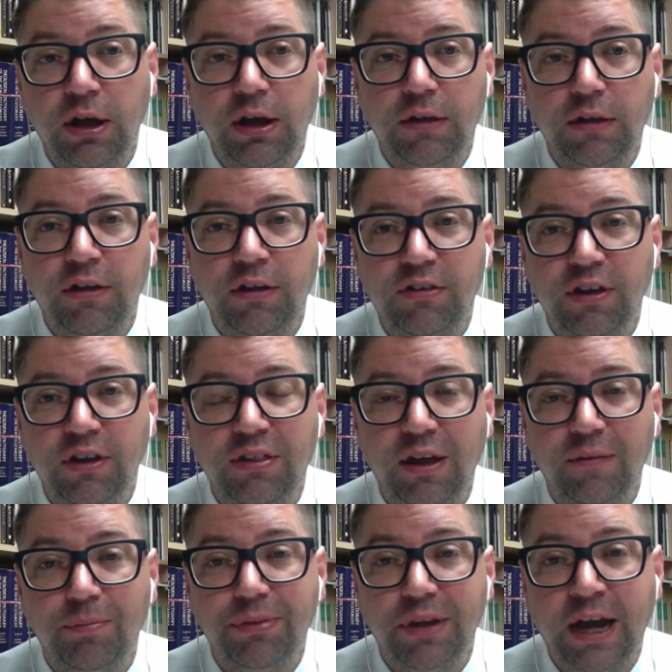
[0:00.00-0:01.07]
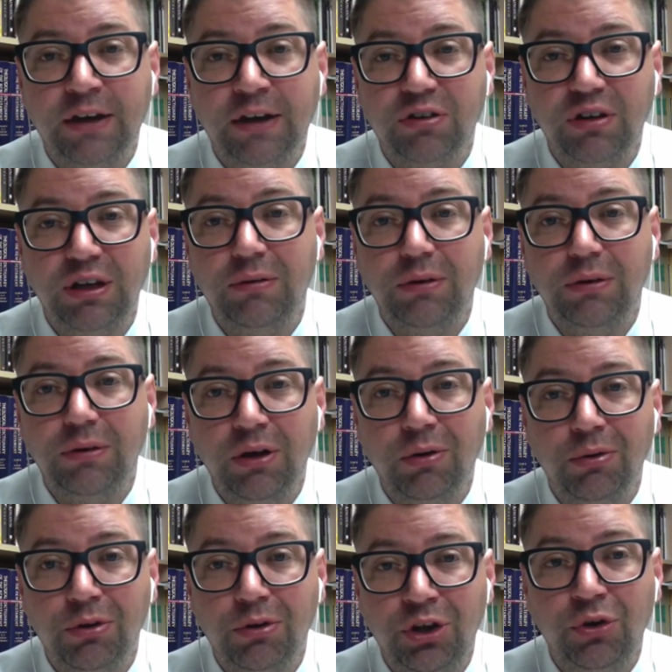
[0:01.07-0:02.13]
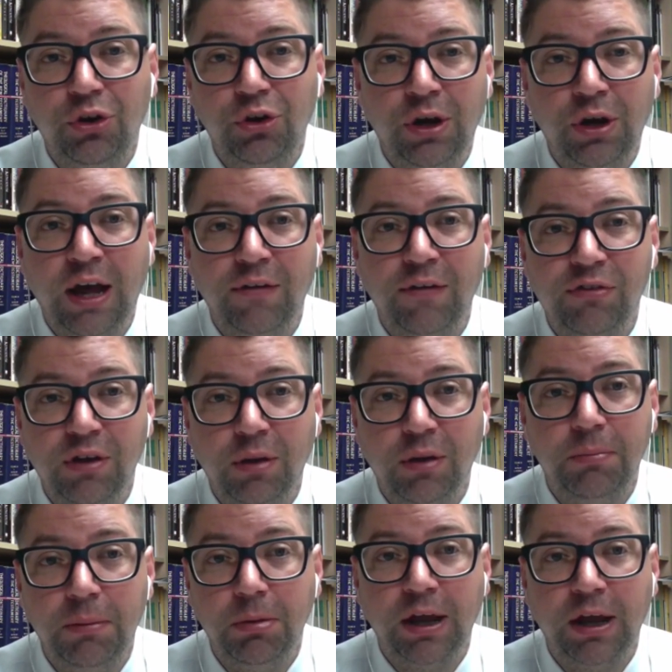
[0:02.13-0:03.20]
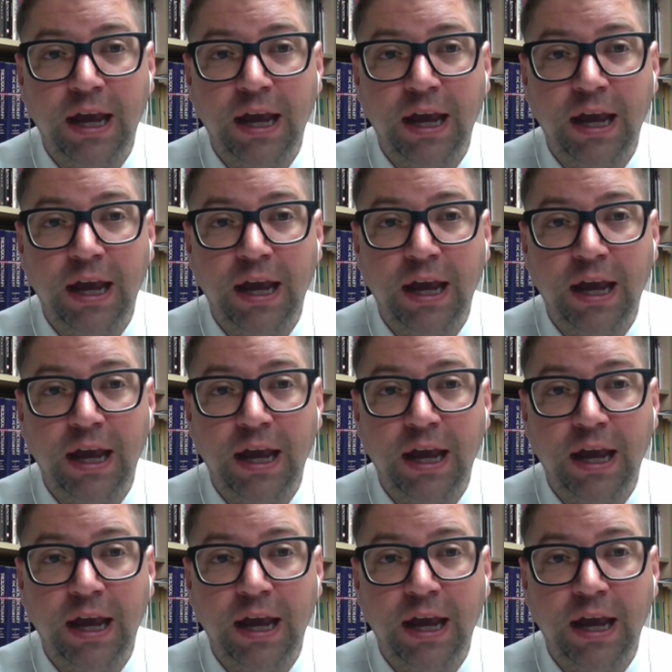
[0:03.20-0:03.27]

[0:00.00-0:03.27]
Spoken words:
They said that actually, you'd have some people,